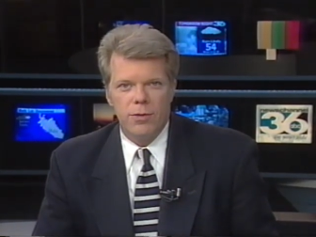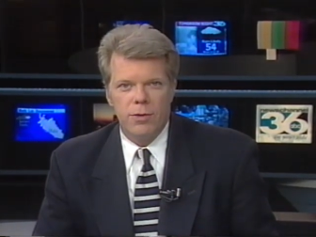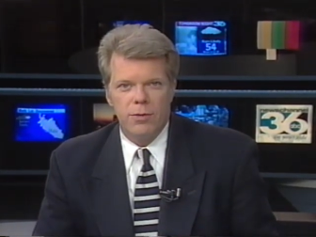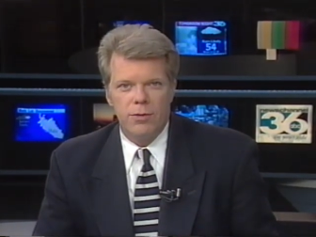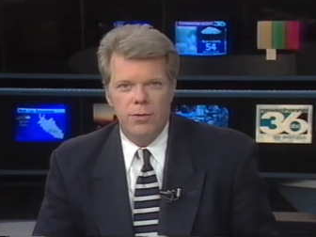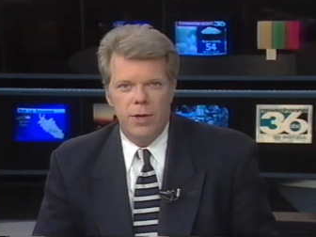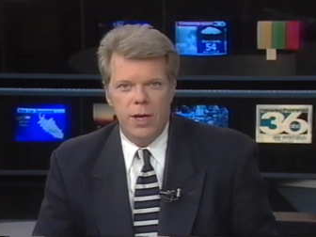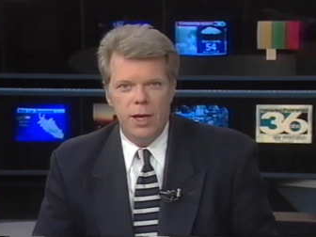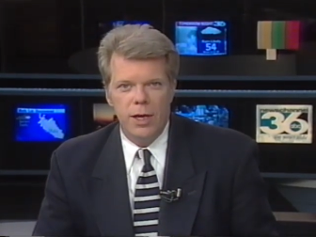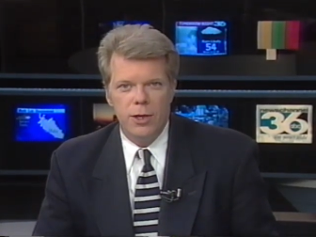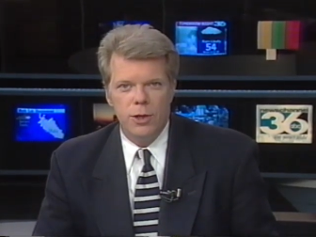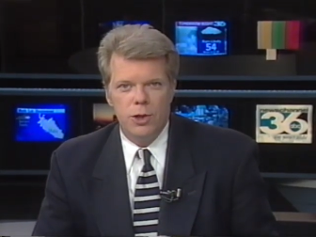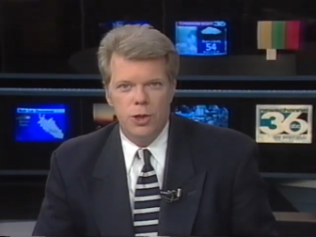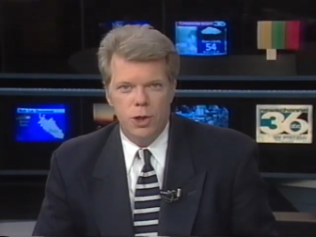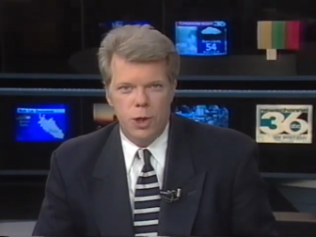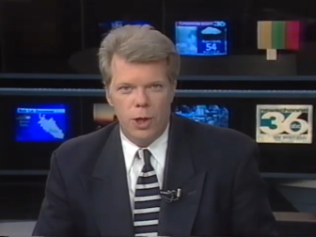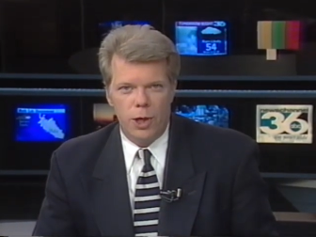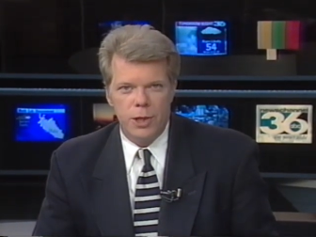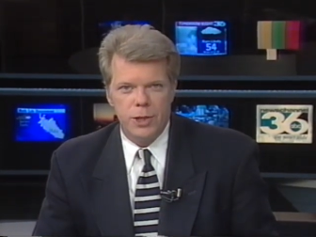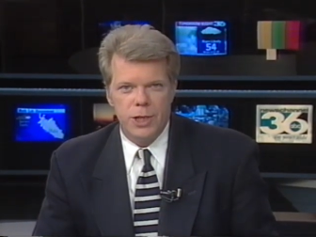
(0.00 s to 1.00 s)
the King
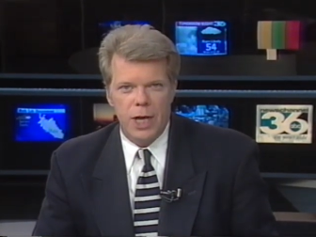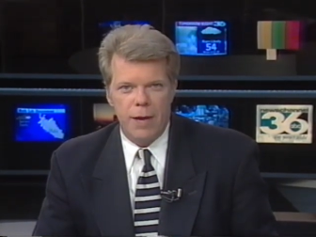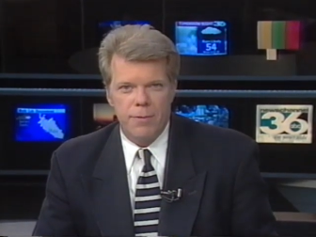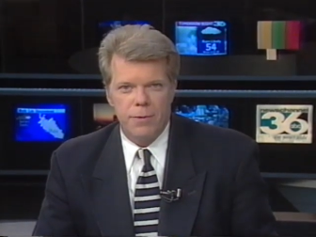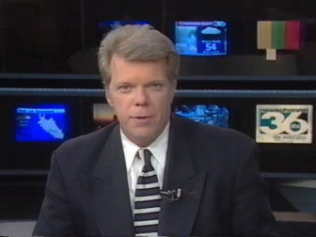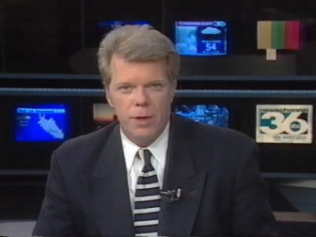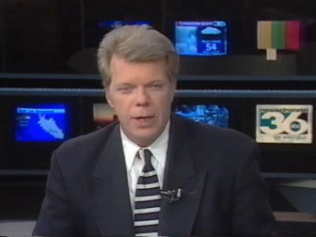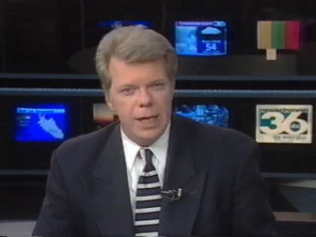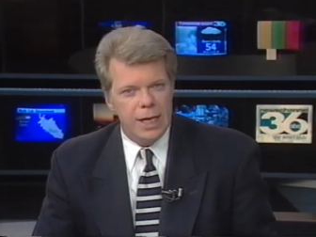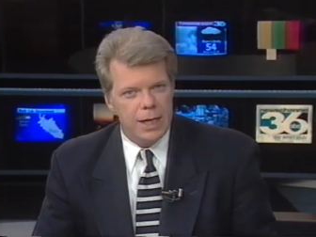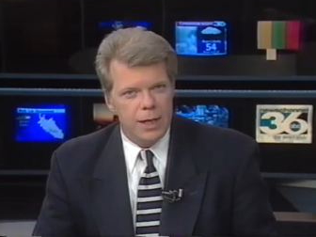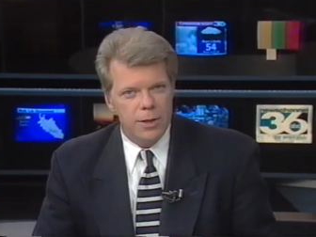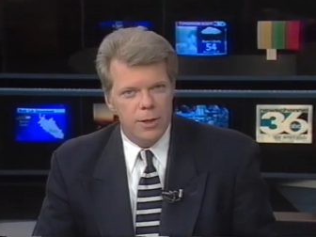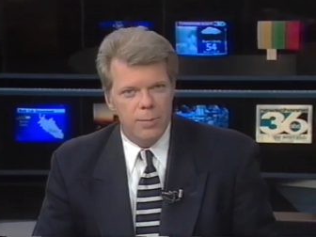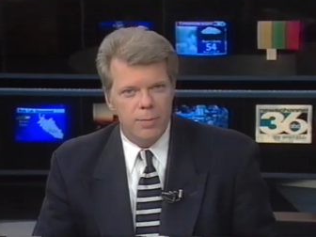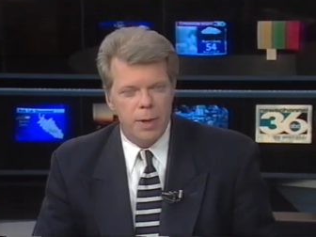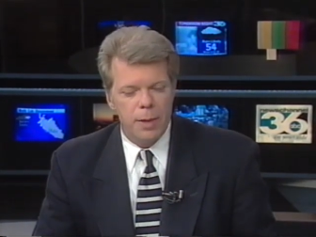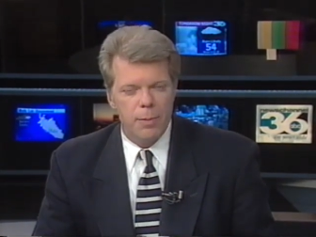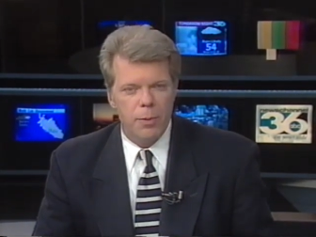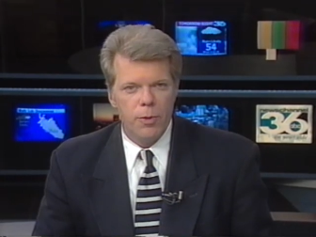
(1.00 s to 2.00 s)
Church, after leading the
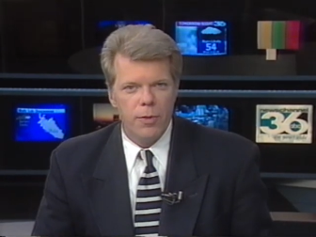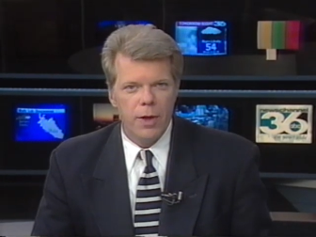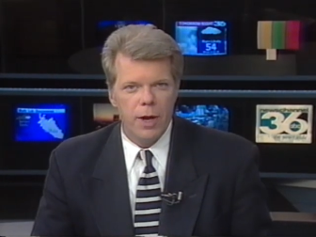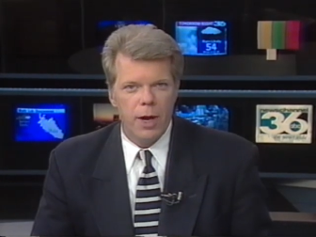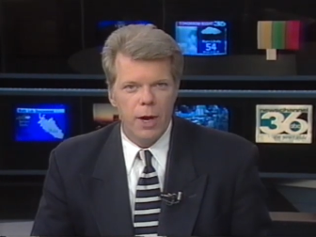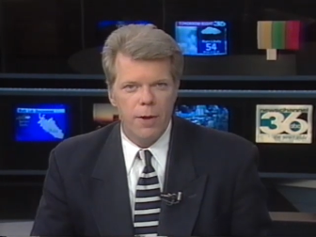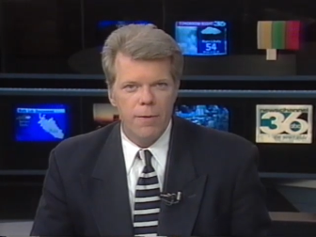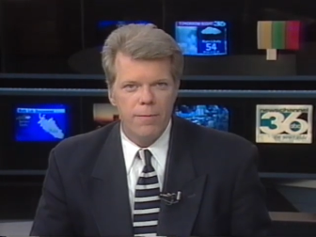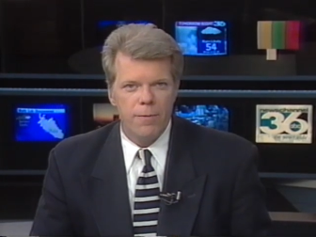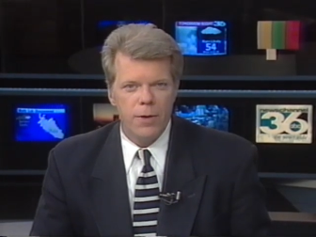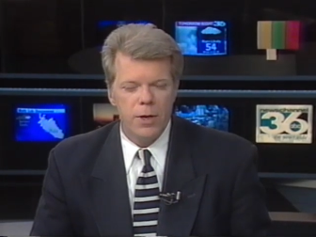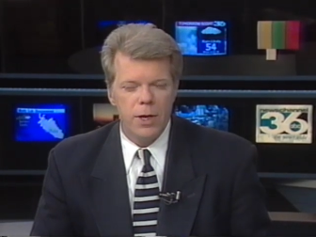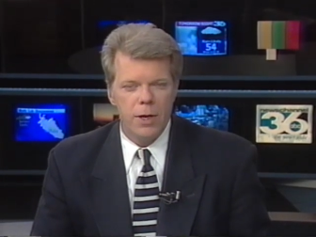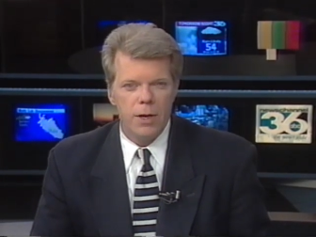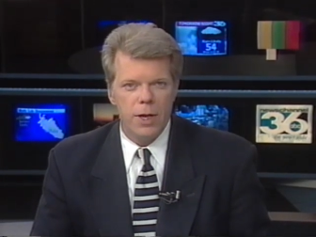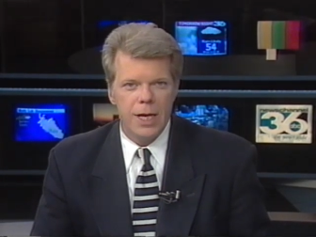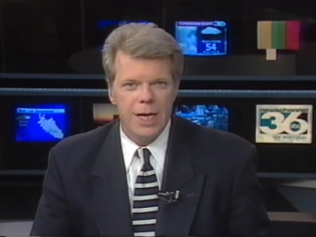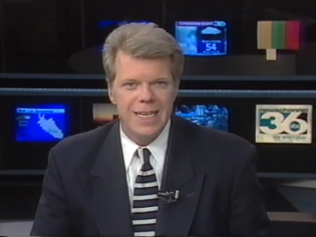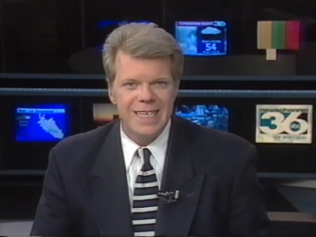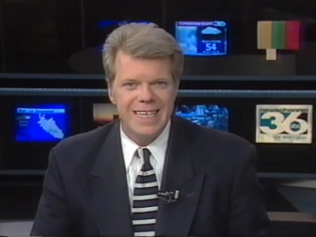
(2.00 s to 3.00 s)
people there for
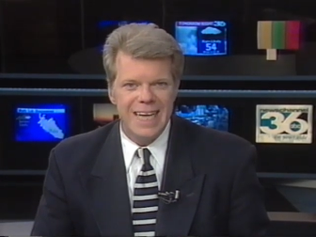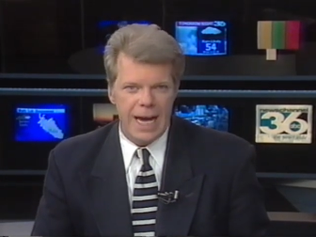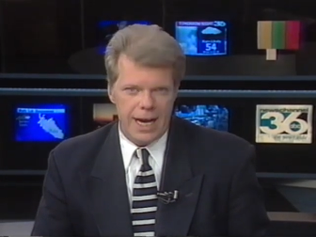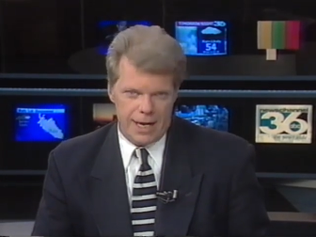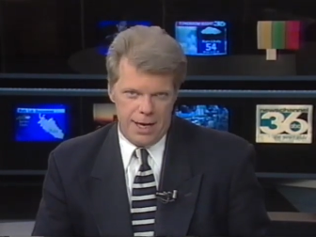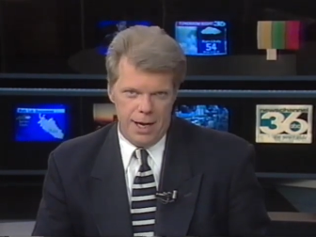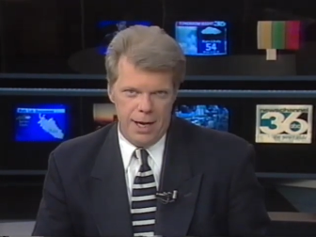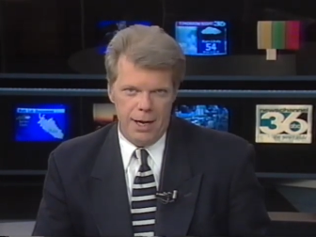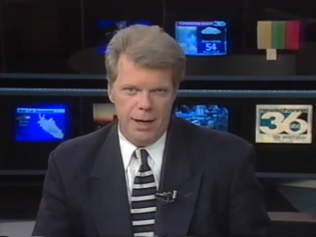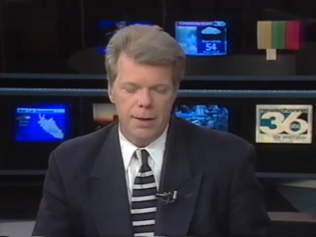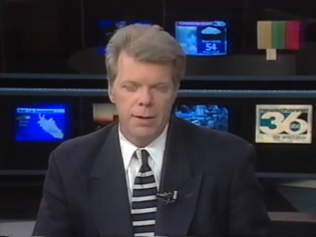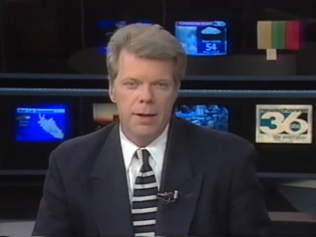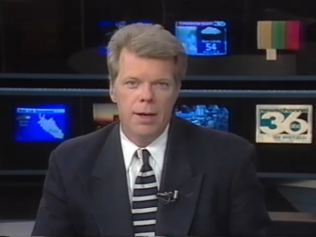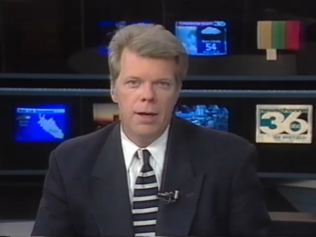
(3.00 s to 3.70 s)
nearly a decade.